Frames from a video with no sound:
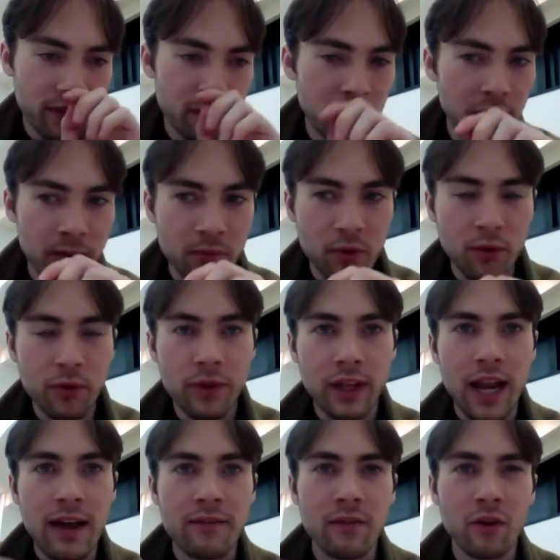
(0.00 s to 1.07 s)
people
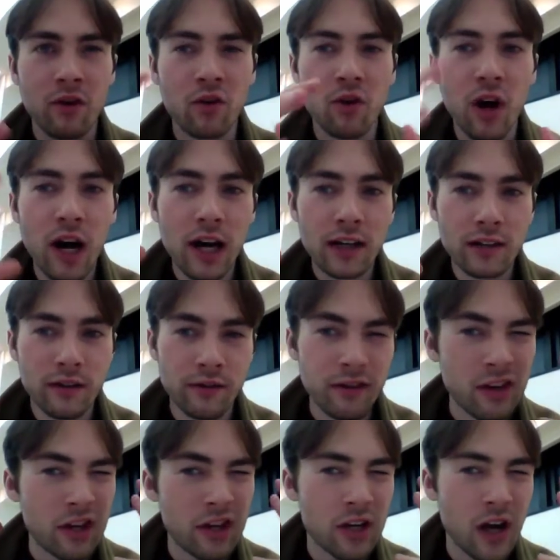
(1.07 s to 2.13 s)
that have a lot of
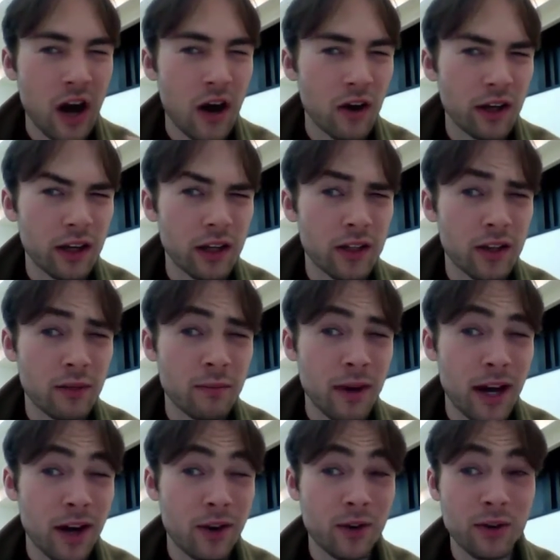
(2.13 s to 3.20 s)
knowledge
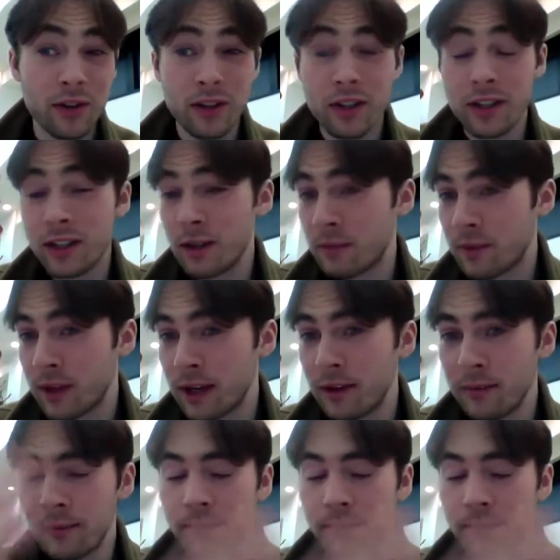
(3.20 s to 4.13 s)
about something.